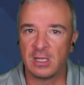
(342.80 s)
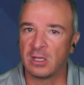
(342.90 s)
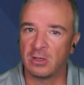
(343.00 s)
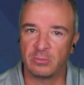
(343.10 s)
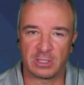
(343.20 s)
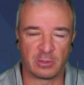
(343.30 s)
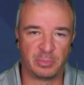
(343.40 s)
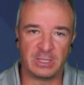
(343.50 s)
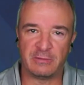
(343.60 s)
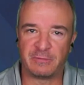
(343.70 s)
But the
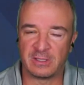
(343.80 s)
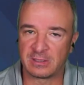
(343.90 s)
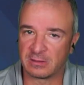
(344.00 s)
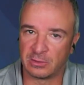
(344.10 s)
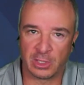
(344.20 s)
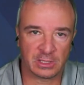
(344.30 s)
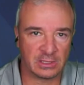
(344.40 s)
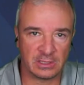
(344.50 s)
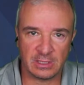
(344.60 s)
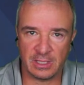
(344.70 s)
belief is, look,
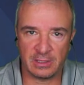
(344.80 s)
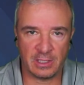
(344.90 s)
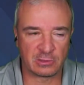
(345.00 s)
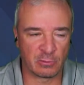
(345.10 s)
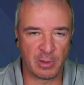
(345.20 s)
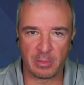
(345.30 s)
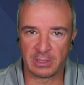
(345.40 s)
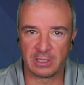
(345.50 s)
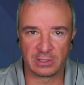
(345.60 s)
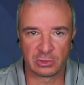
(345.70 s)
it's
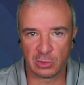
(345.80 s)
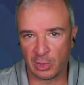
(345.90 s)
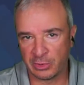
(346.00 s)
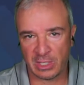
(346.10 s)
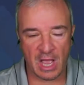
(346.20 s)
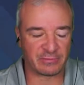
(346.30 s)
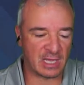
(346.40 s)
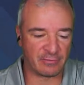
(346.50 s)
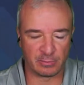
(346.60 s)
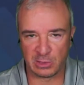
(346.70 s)
Republican controlled. You have to
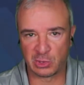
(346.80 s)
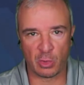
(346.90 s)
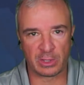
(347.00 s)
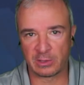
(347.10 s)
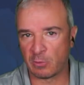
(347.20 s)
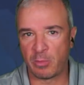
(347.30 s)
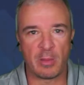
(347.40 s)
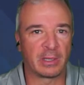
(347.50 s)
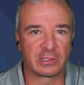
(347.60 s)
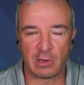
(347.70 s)
have a majority. The
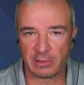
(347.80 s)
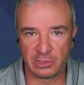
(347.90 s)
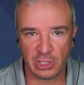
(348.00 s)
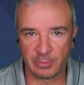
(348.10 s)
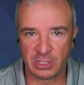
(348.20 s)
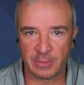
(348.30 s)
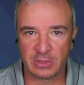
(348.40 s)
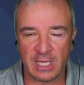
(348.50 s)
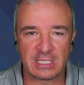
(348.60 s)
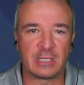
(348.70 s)
Republicans aren't going to jump ship. So
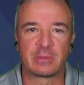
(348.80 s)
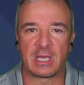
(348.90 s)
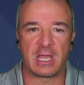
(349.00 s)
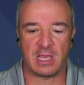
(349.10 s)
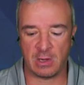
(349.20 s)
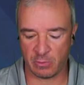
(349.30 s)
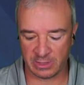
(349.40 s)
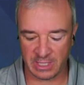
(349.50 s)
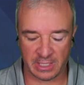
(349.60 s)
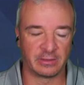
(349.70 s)
that seems like a
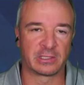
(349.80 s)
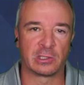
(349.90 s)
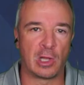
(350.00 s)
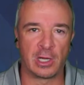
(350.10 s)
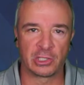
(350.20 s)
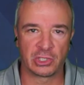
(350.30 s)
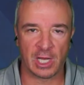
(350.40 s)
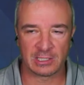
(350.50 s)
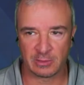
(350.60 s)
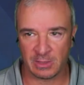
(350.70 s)
ridiculous long
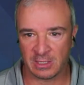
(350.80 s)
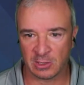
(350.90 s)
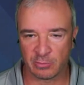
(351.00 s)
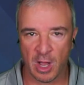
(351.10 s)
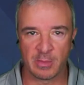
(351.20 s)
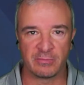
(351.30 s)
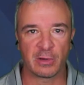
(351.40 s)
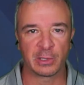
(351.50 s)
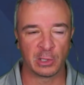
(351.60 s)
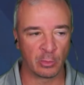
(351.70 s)
shot to me that is probably
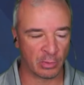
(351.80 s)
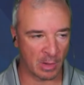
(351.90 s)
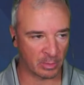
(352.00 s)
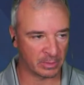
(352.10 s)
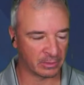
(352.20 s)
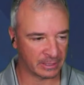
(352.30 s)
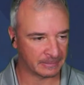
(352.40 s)
very low probability.